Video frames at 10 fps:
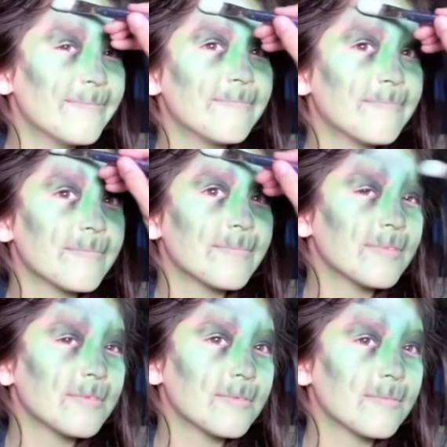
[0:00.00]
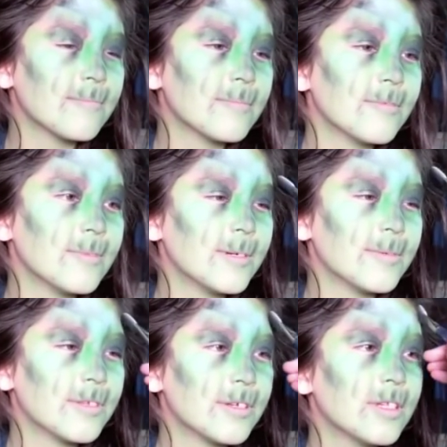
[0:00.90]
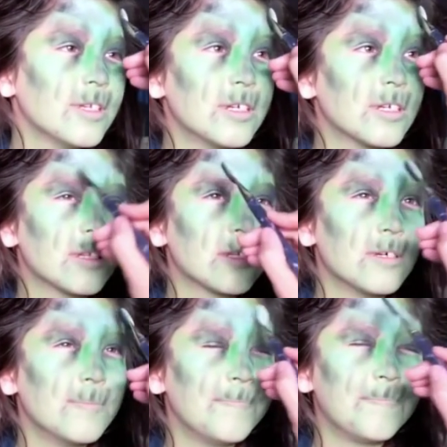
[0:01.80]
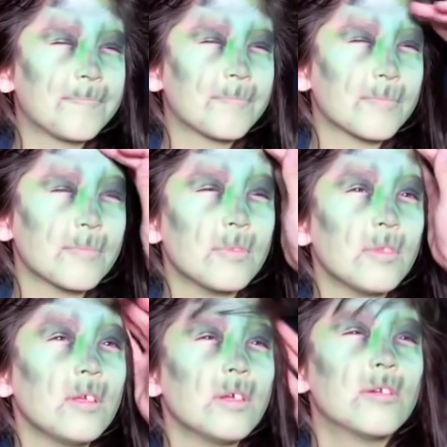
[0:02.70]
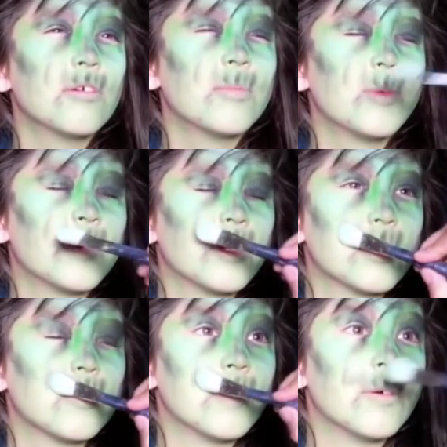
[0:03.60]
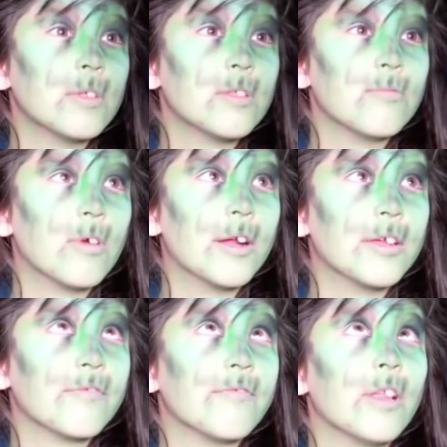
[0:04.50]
And where the skeletal shape is up top as well.